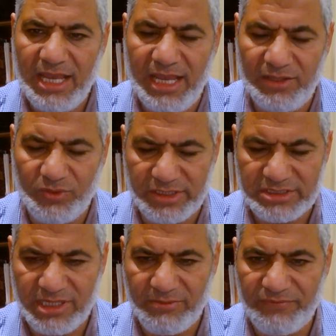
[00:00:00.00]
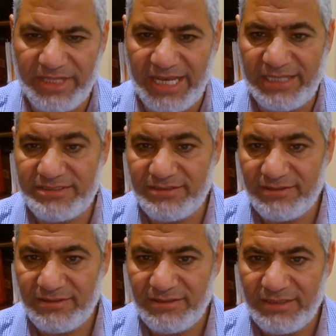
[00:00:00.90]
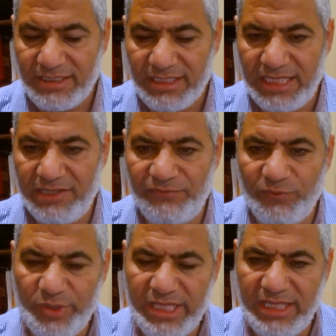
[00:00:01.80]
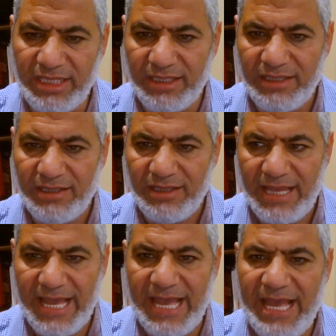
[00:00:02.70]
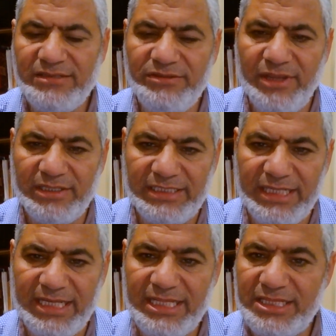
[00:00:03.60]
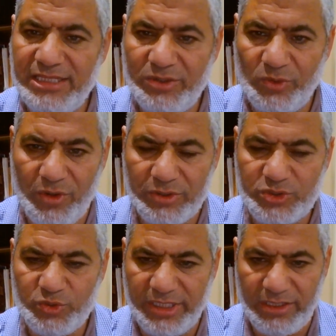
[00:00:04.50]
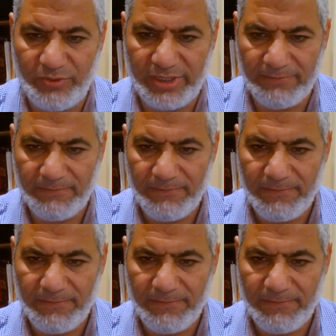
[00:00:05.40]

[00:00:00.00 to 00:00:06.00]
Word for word: And on the top of that, if we had done anything wrong to anyone,